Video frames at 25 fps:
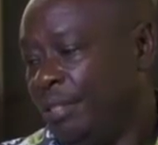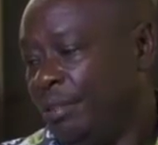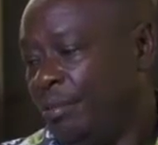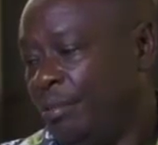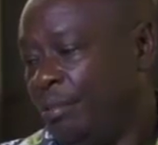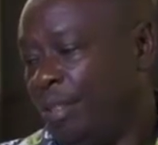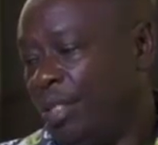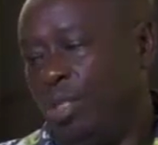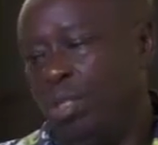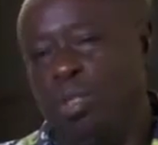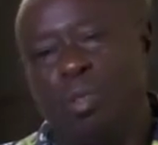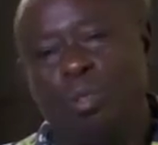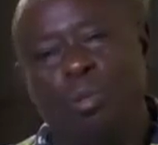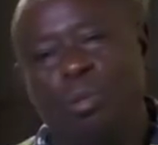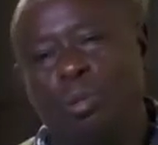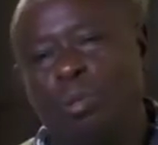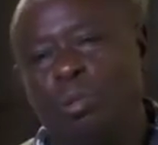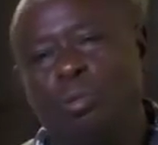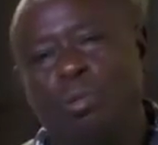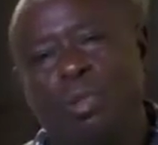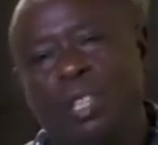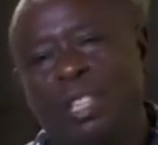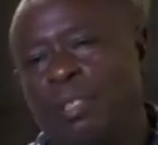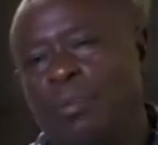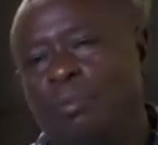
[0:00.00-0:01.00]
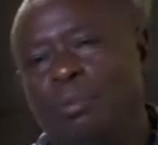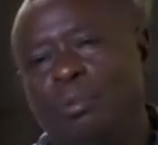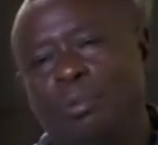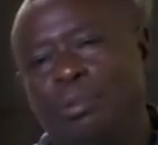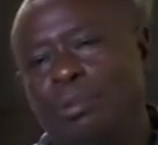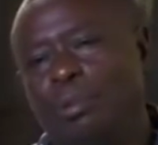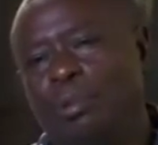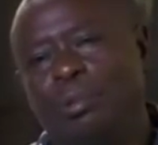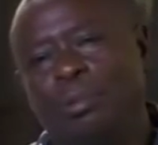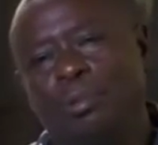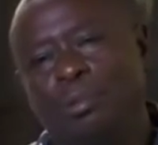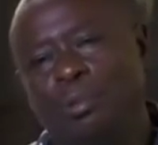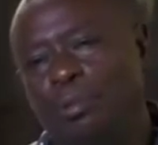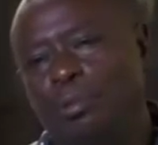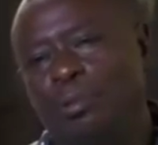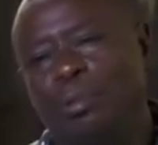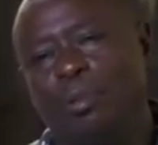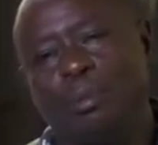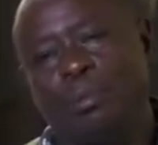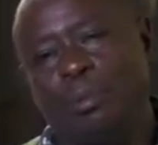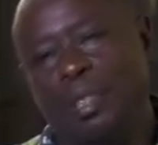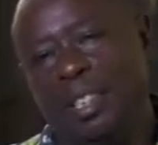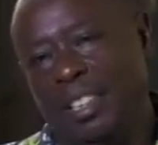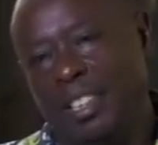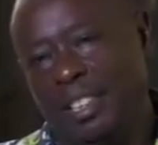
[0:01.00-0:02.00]
we don't go to William Ruto to look
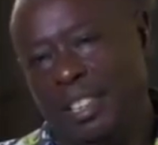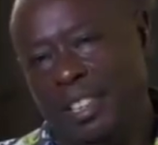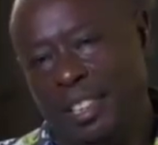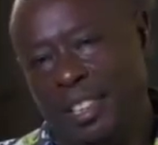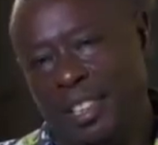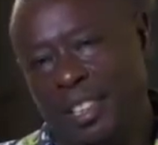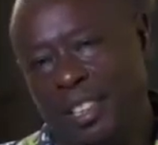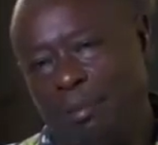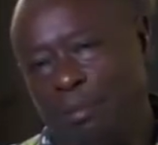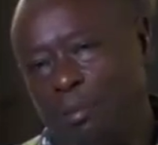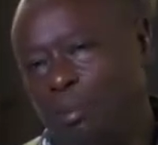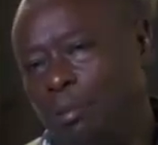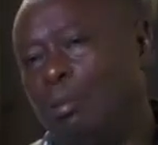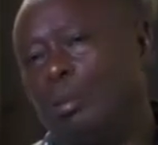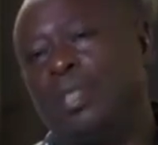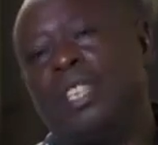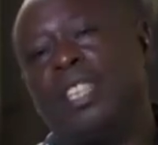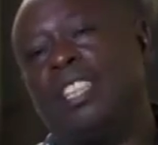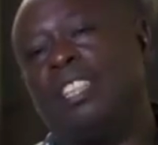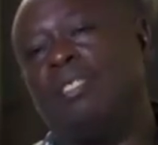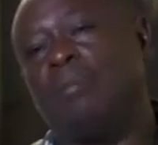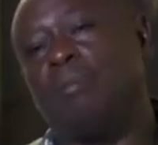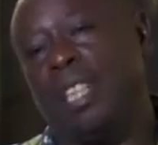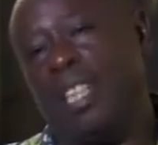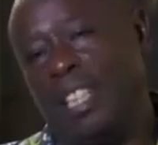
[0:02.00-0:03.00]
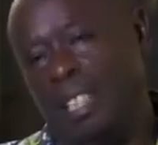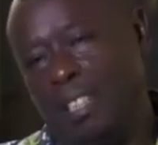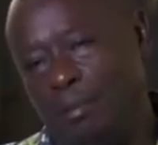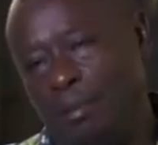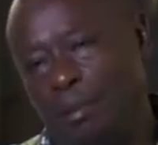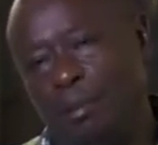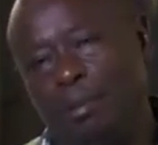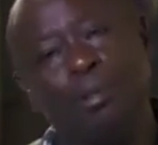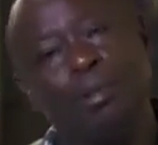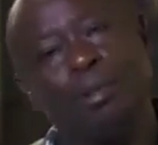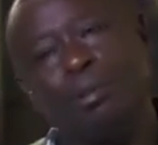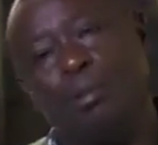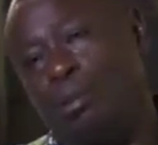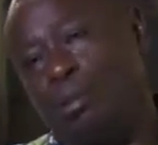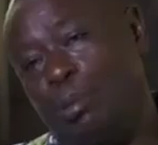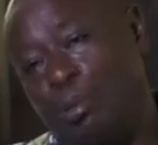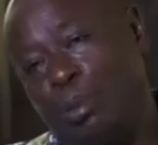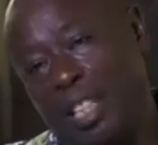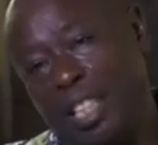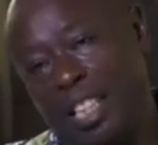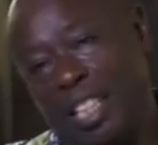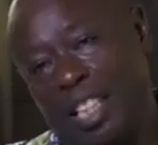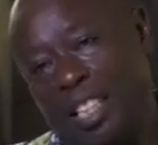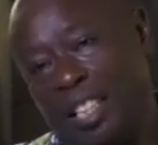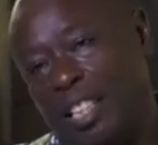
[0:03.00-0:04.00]
for money. If you wanted money, we go to Uhuru
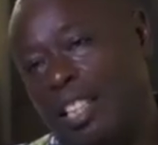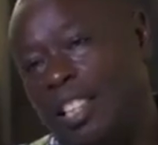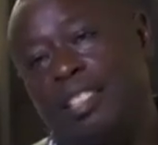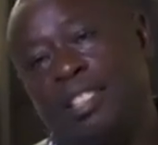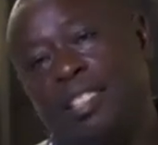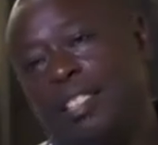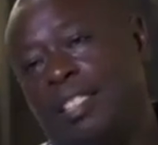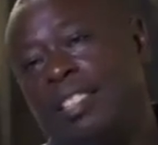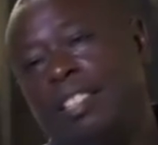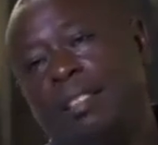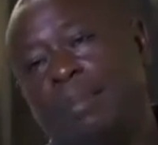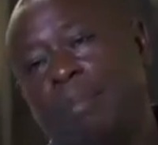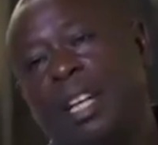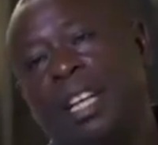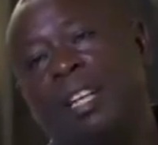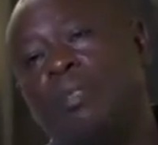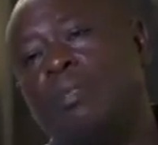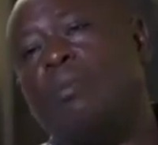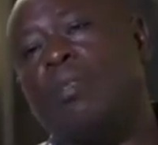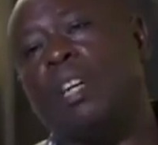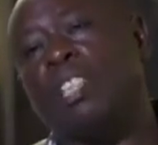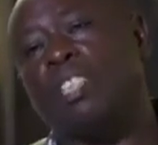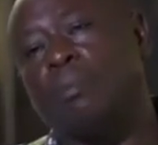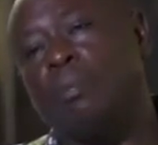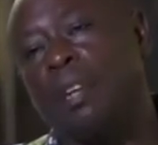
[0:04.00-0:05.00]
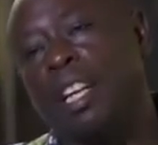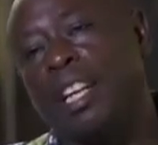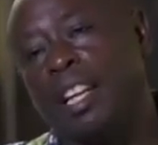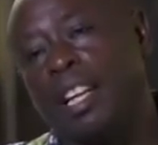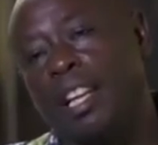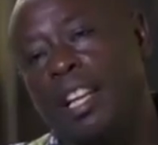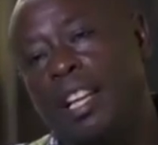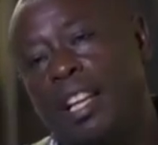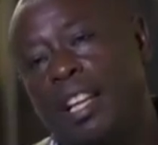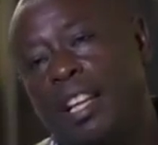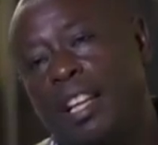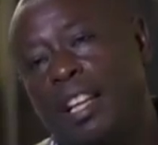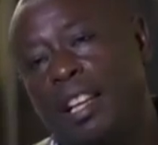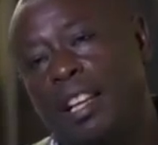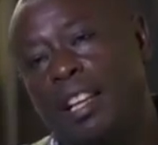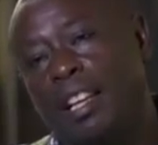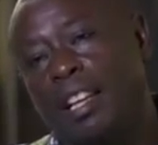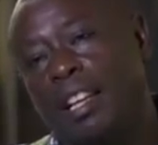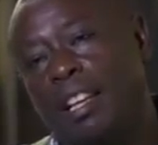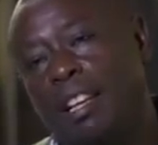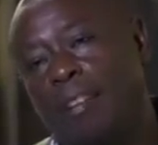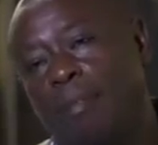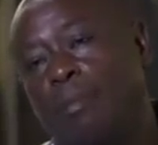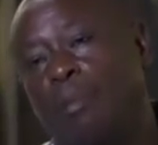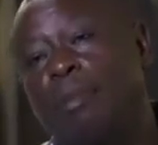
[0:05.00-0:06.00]
Kenyatta. That's the man who has money,
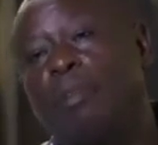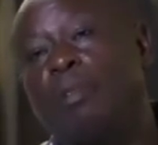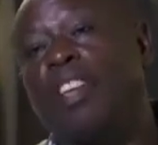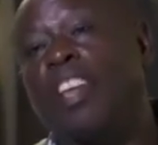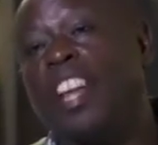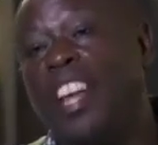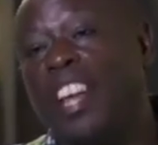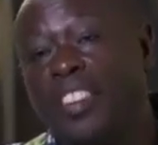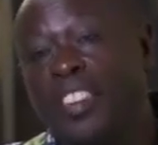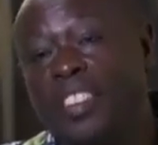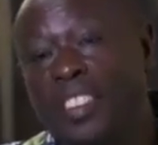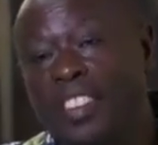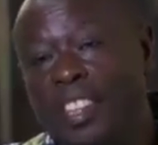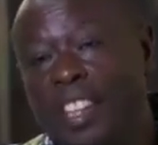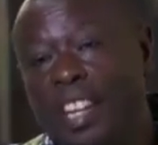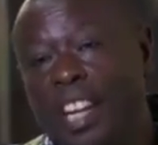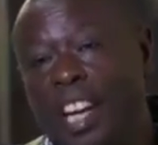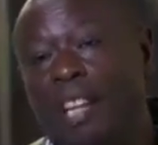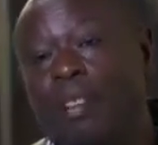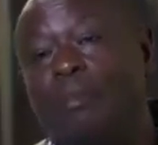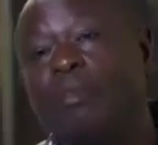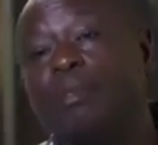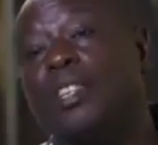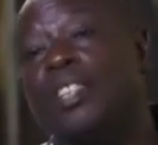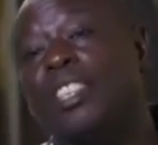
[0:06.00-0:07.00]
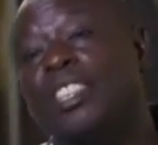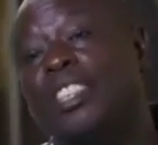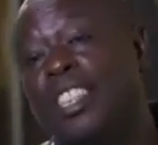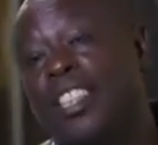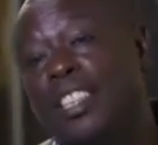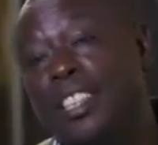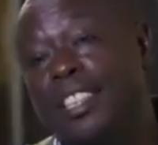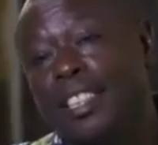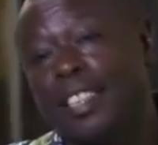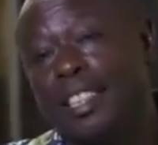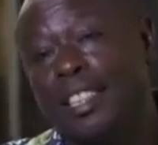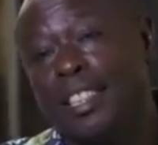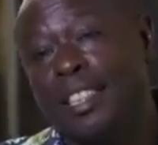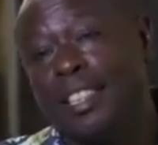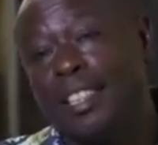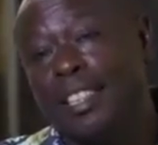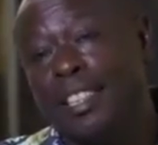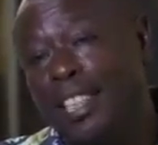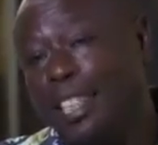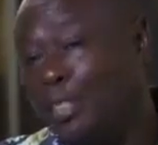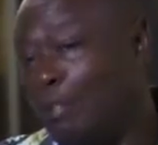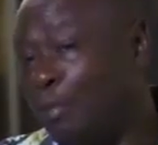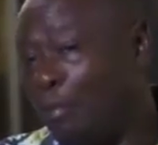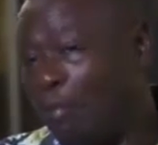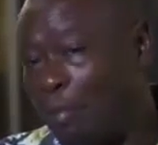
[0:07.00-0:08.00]
both his and for the state.
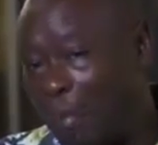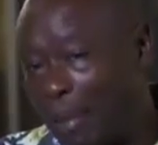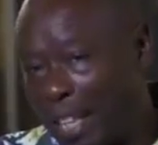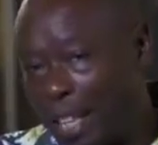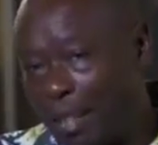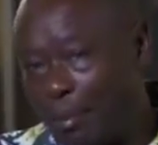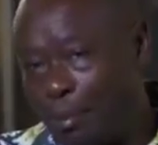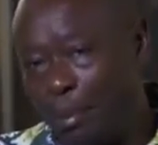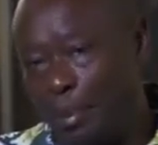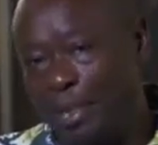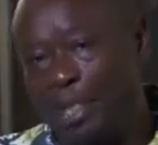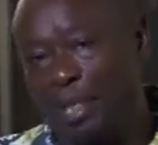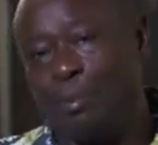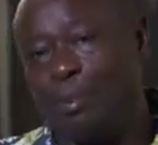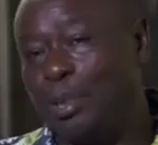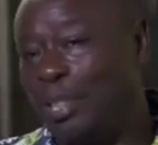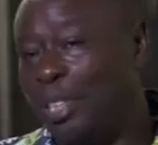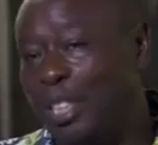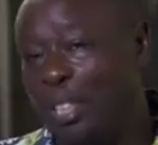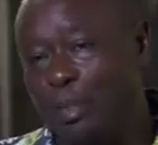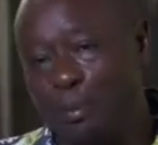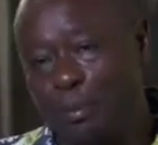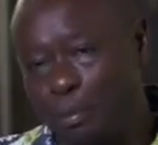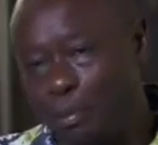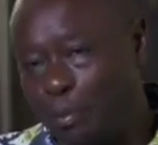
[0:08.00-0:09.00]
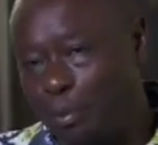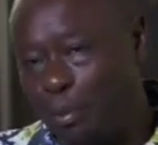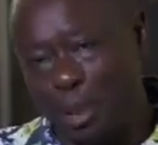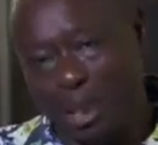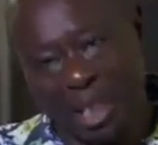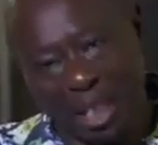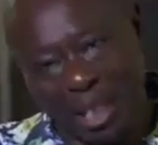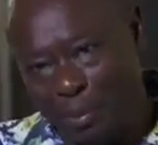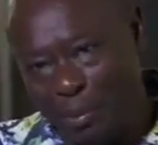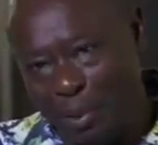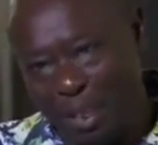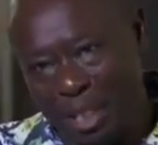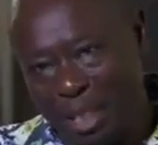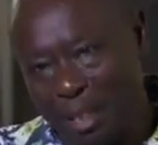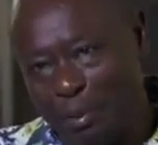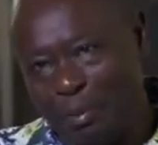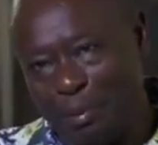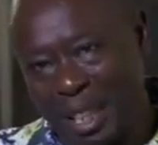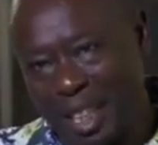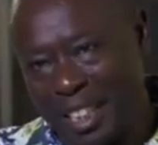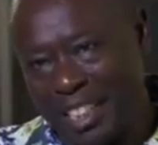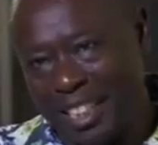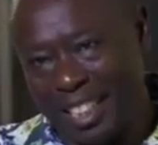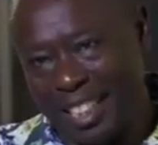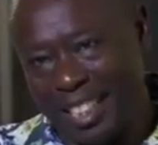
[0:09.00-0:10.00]
If money was a motivating
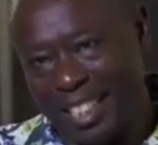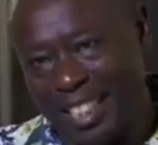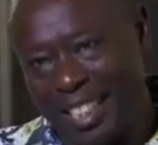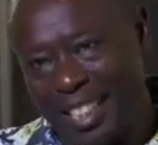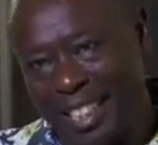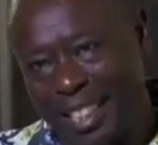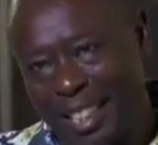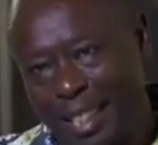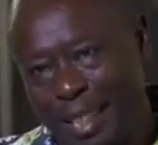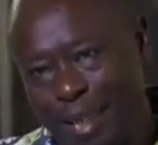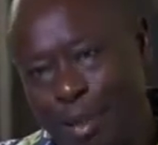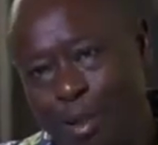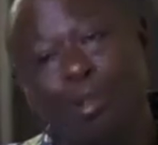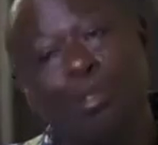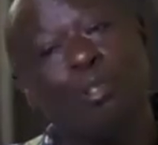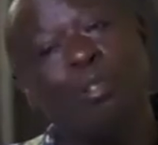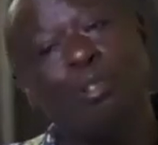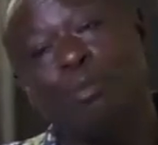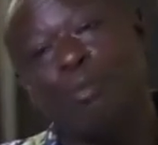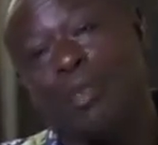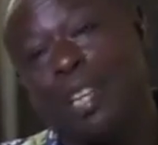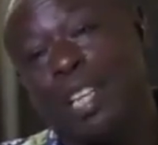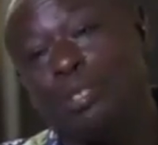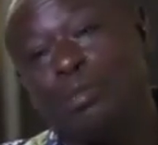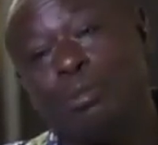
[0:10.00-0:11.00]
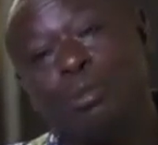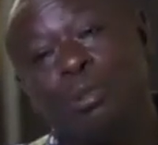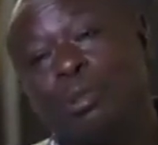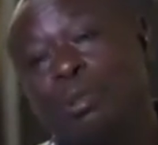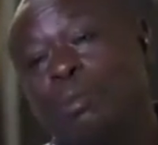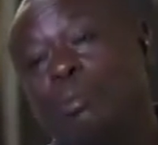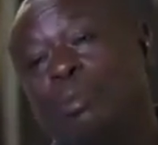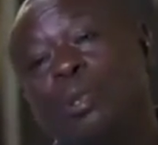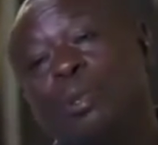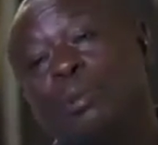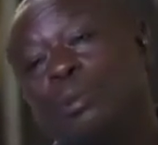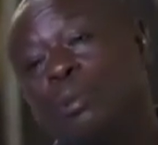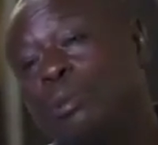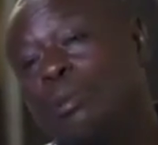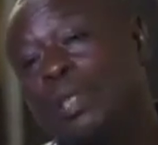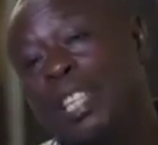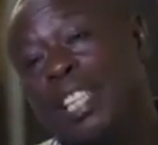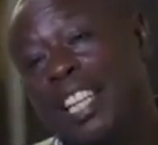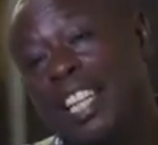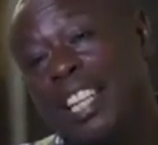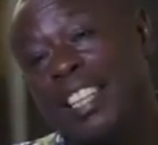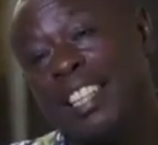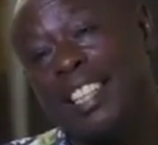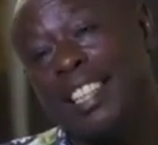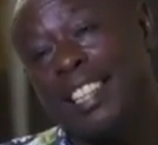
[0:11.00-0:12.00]
factor, all of us would be Uhuru
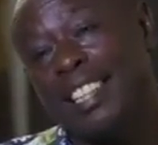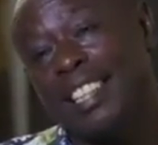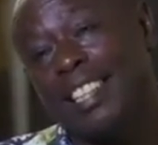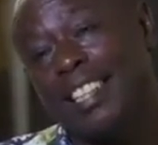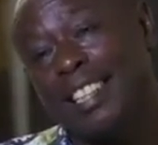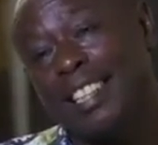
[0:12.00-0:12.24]
Kenyatta.